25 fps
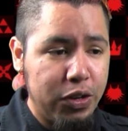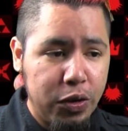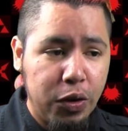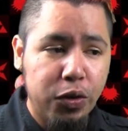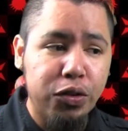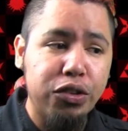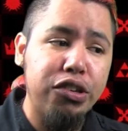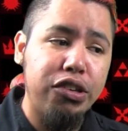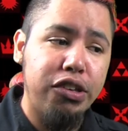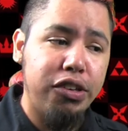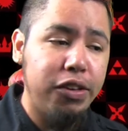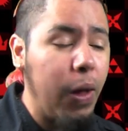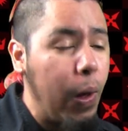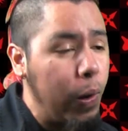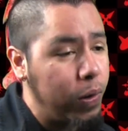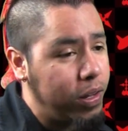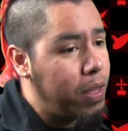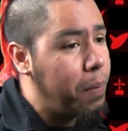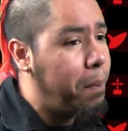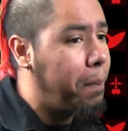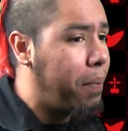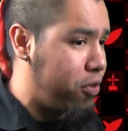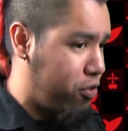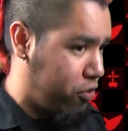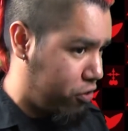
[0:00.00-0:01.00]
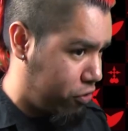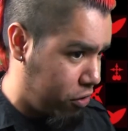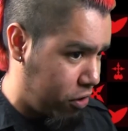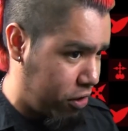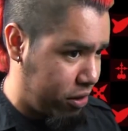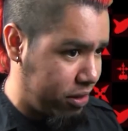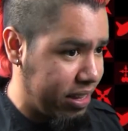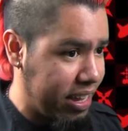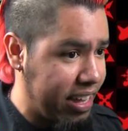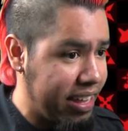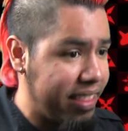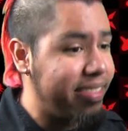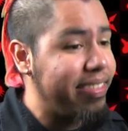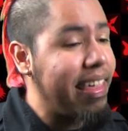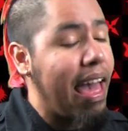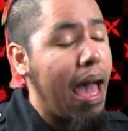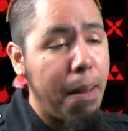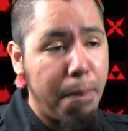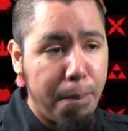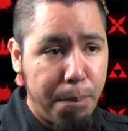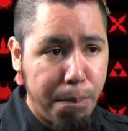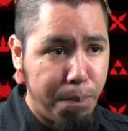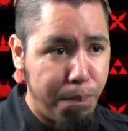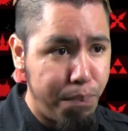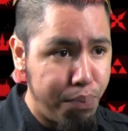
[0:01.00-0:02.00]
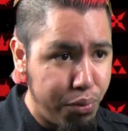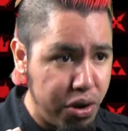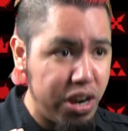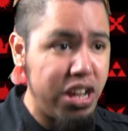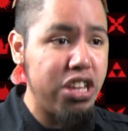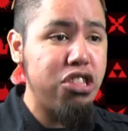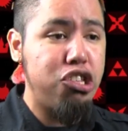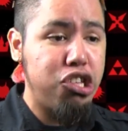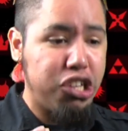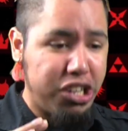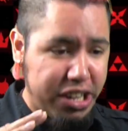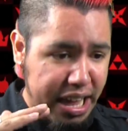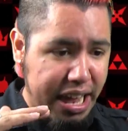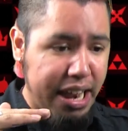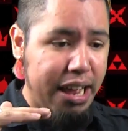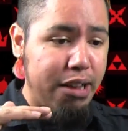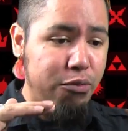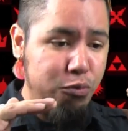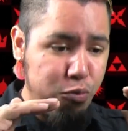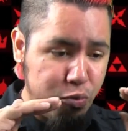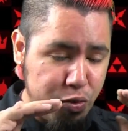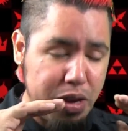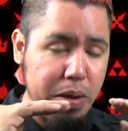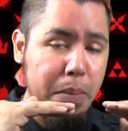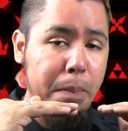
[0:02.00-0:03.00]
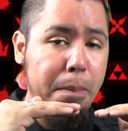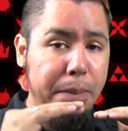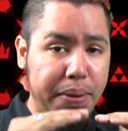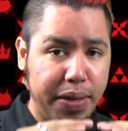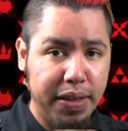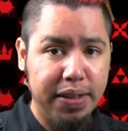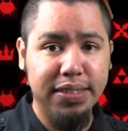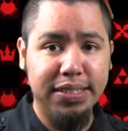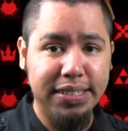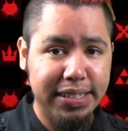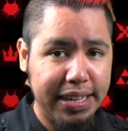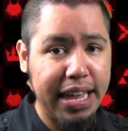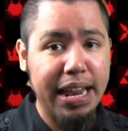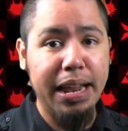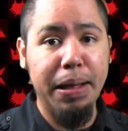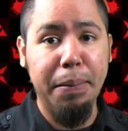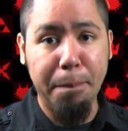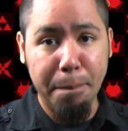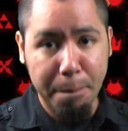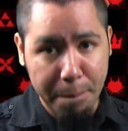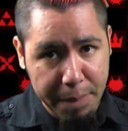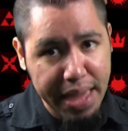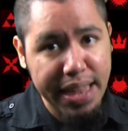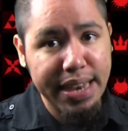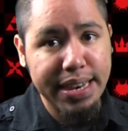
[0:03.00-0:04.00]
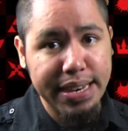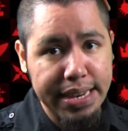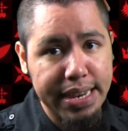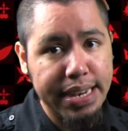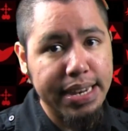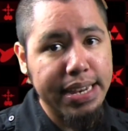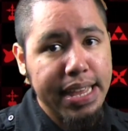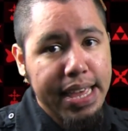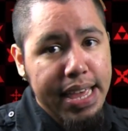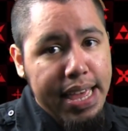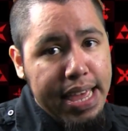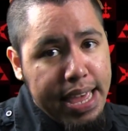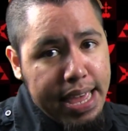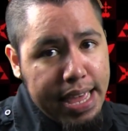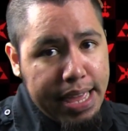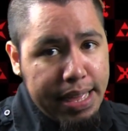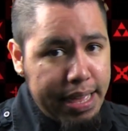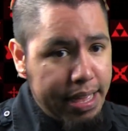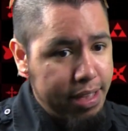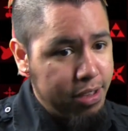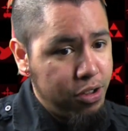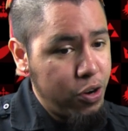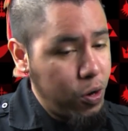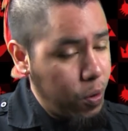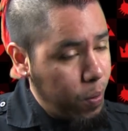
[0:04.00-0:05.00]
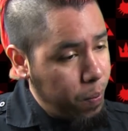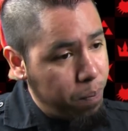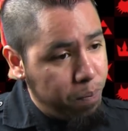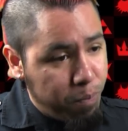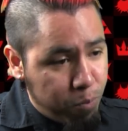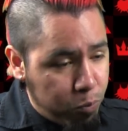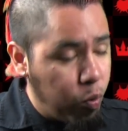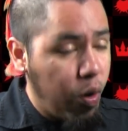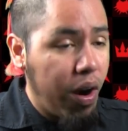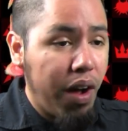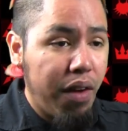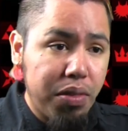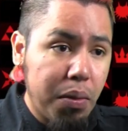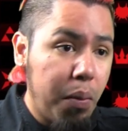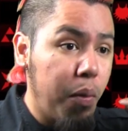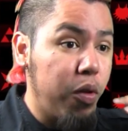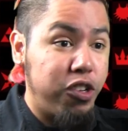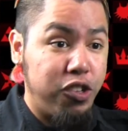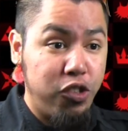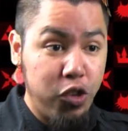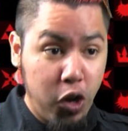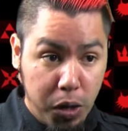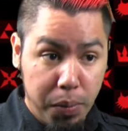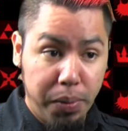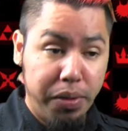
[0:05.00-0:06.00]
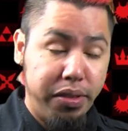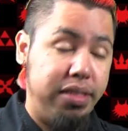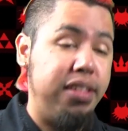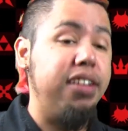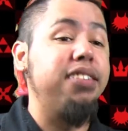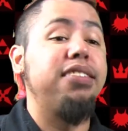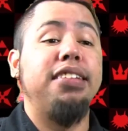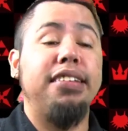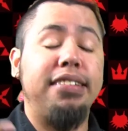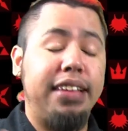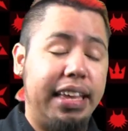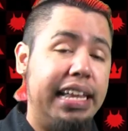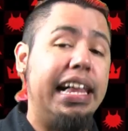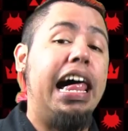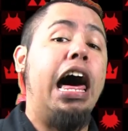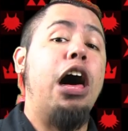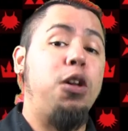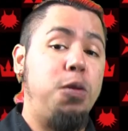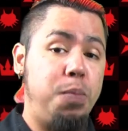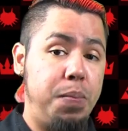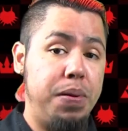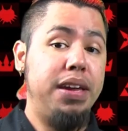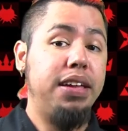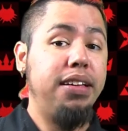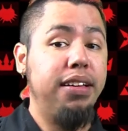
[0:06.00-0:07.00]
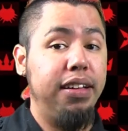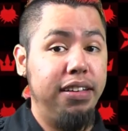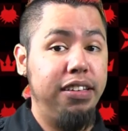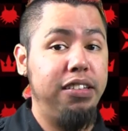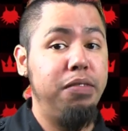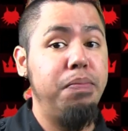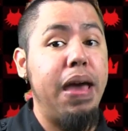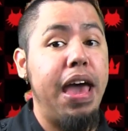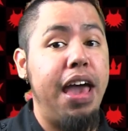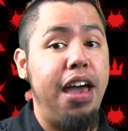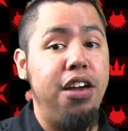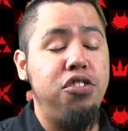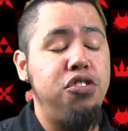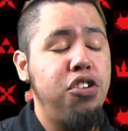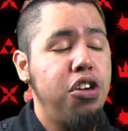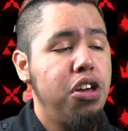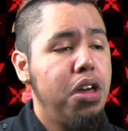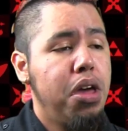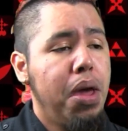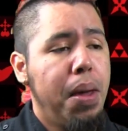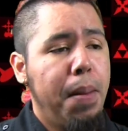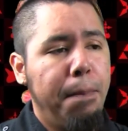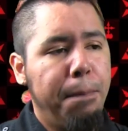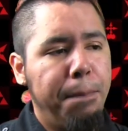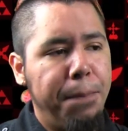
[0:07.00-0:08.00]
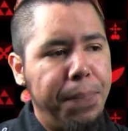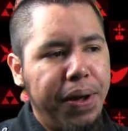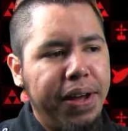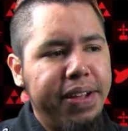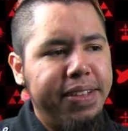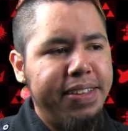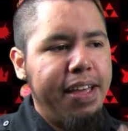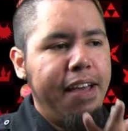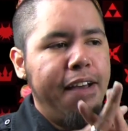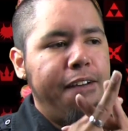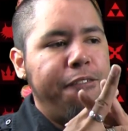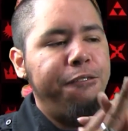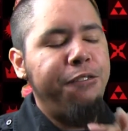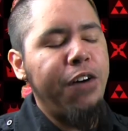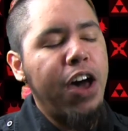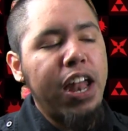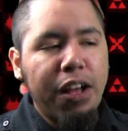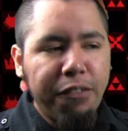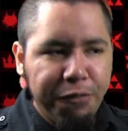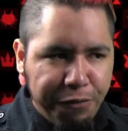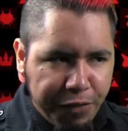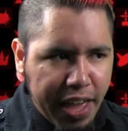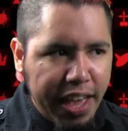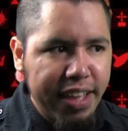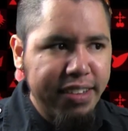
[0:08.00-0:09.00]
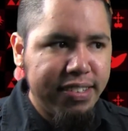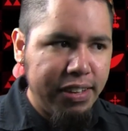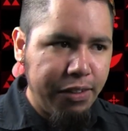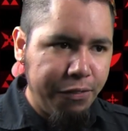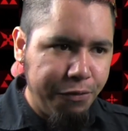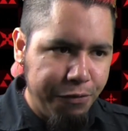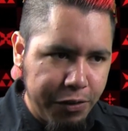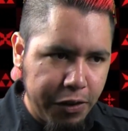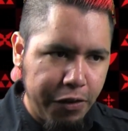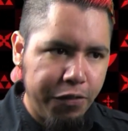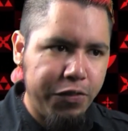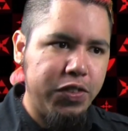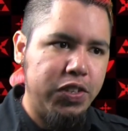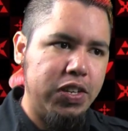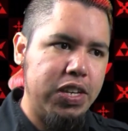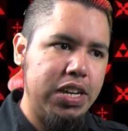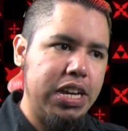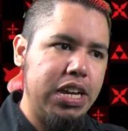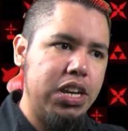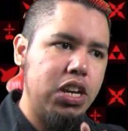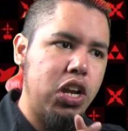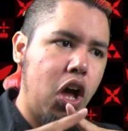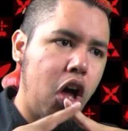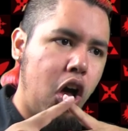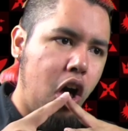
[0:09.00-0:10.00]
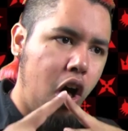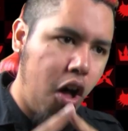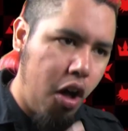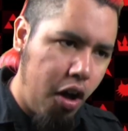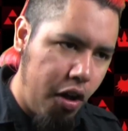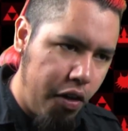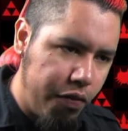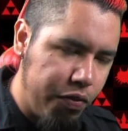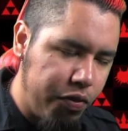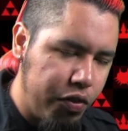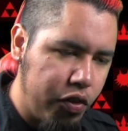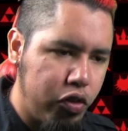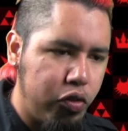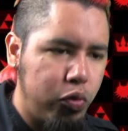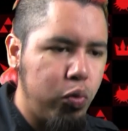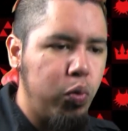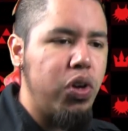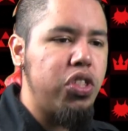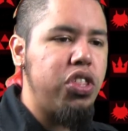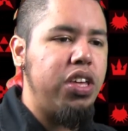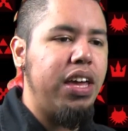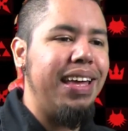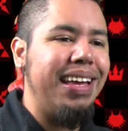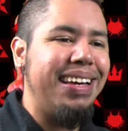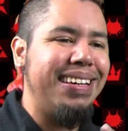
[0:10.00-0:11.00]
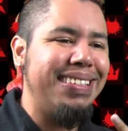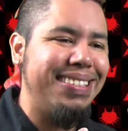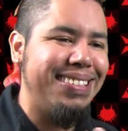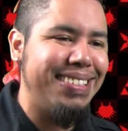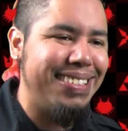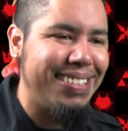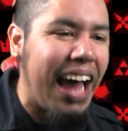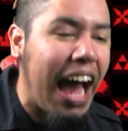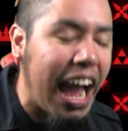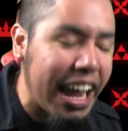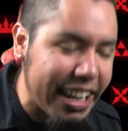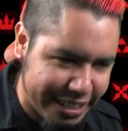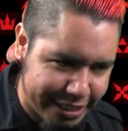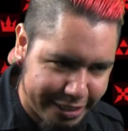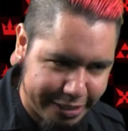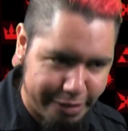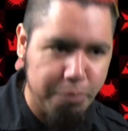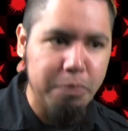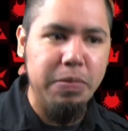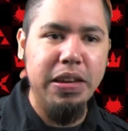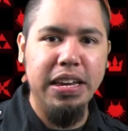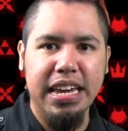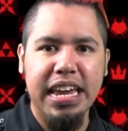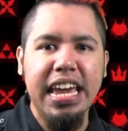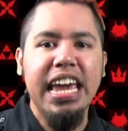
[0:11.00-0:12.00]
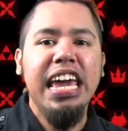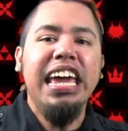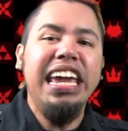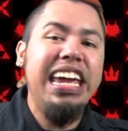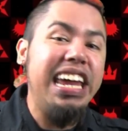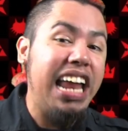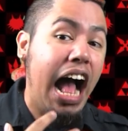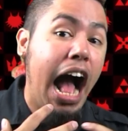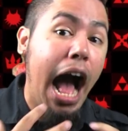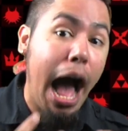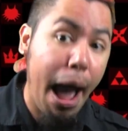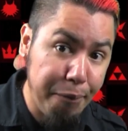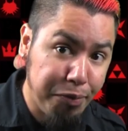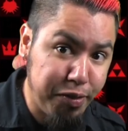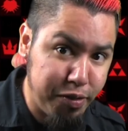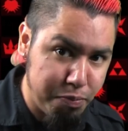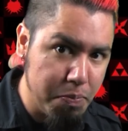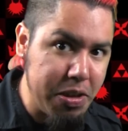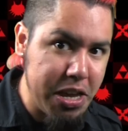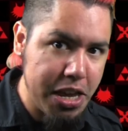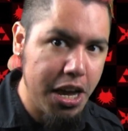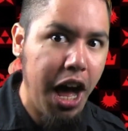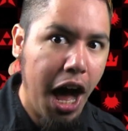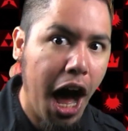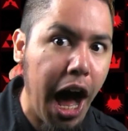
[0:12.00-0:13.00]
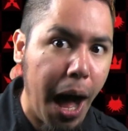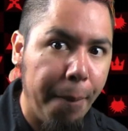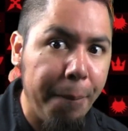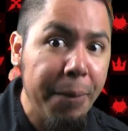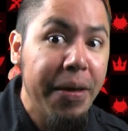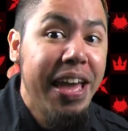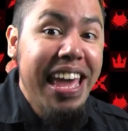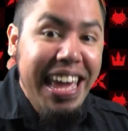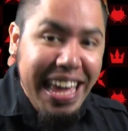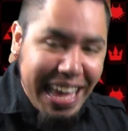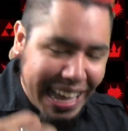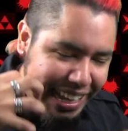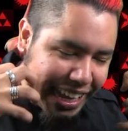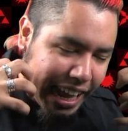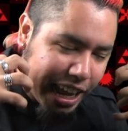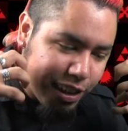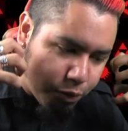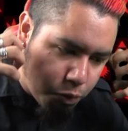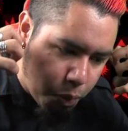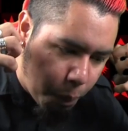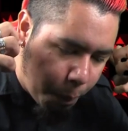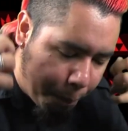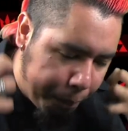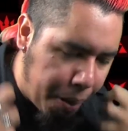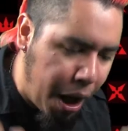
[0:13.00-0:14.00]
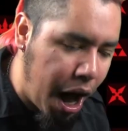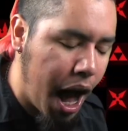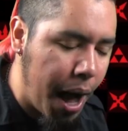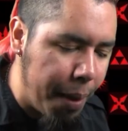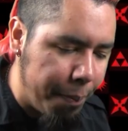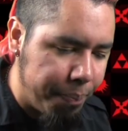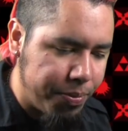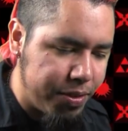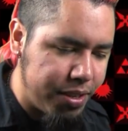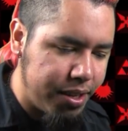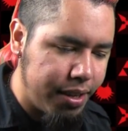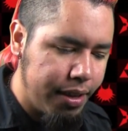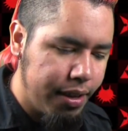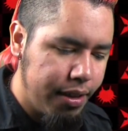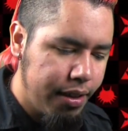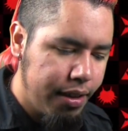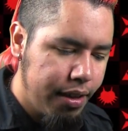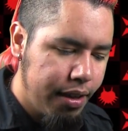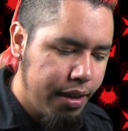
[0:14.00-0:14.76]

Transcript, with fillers: you know, slowly but surely that bridge getting rebuilt, getting mended. And, you know, one of the most notable things is Cloud being in Smash. But Final Fantasy 15 on the Switch excites me. It hypes me up. It gets me pumped.